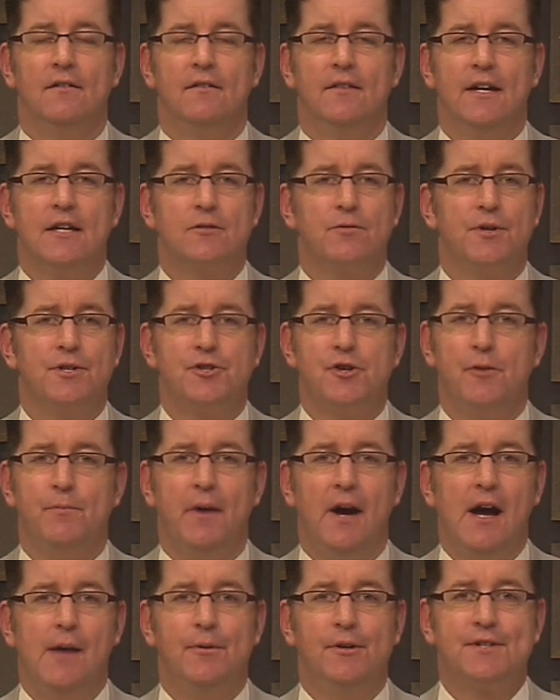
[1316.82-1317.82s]
That's what your
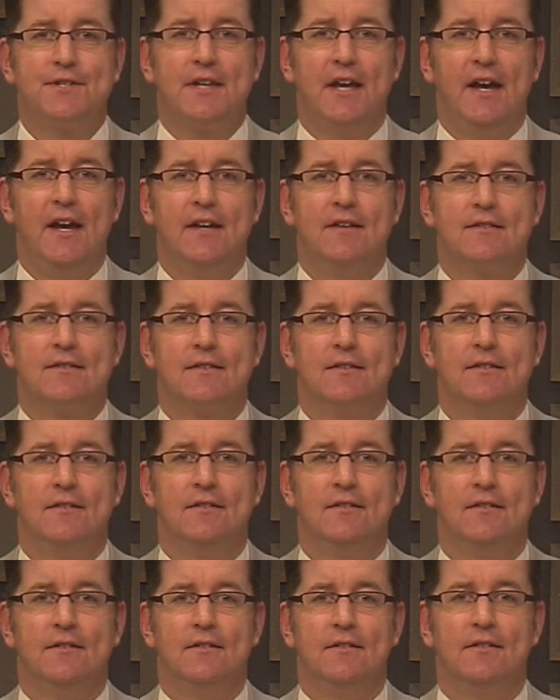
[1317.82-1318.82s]
Bible says.
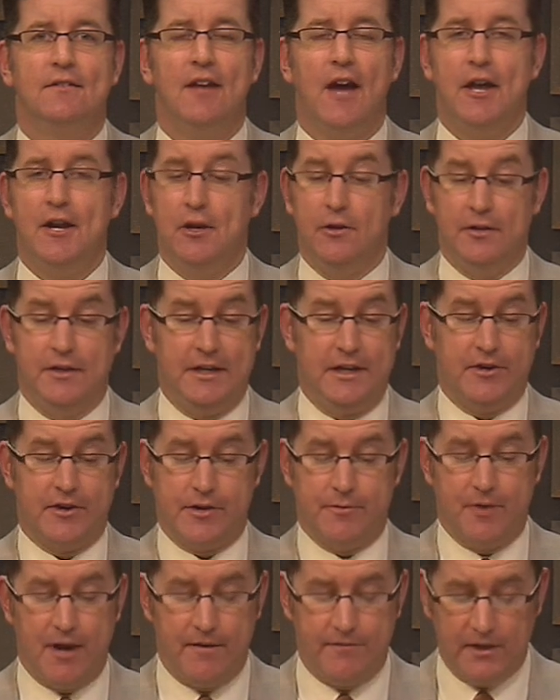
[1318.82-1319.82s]
Not only here
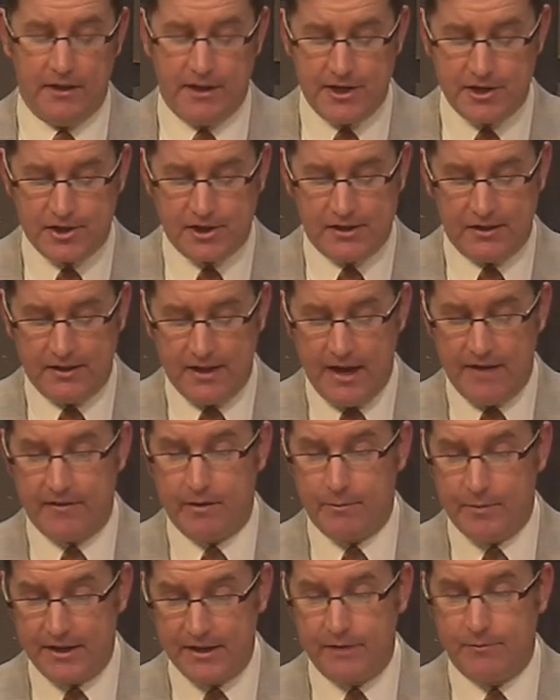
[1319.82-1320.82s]
in Revelation
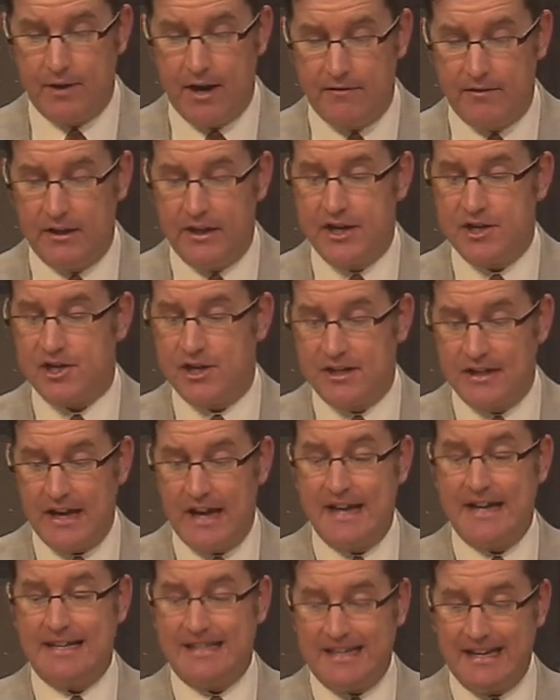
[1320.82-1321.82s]
11, but in Revelation
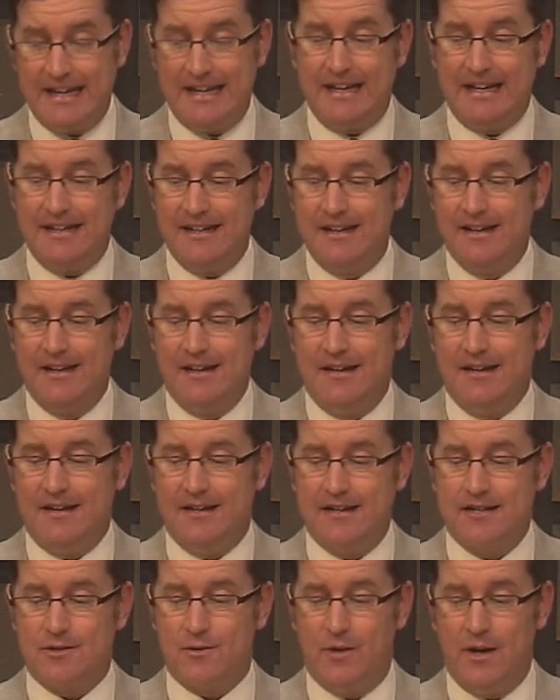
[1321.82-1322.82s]
19
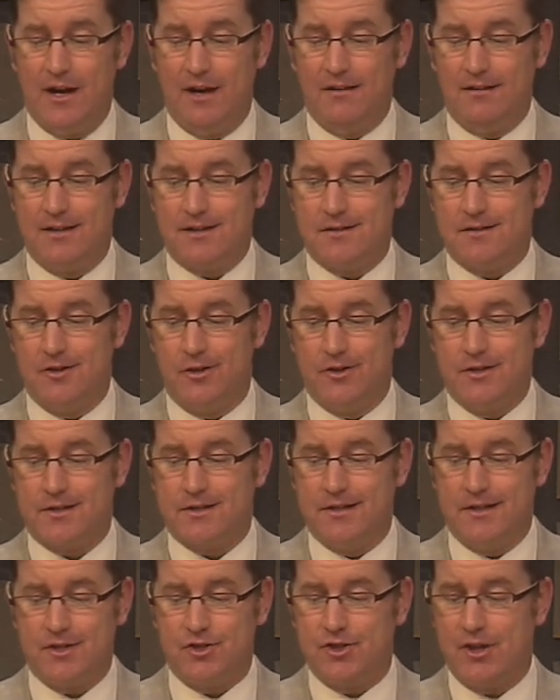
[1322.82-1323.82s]
as well. Let's notice
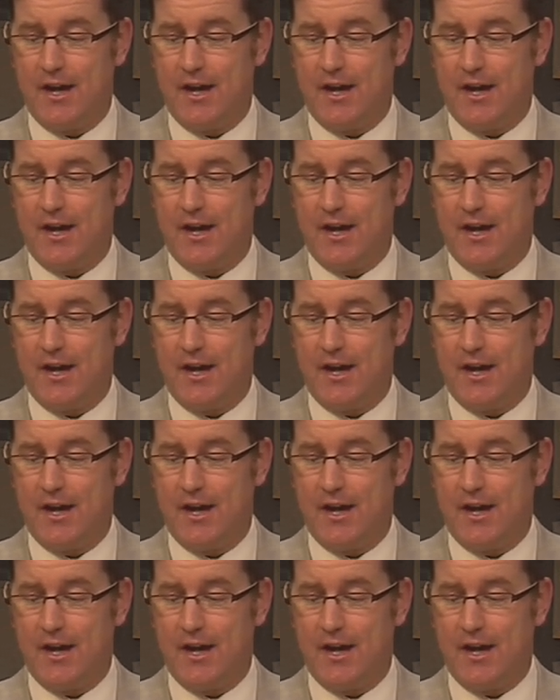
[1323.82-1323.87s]
this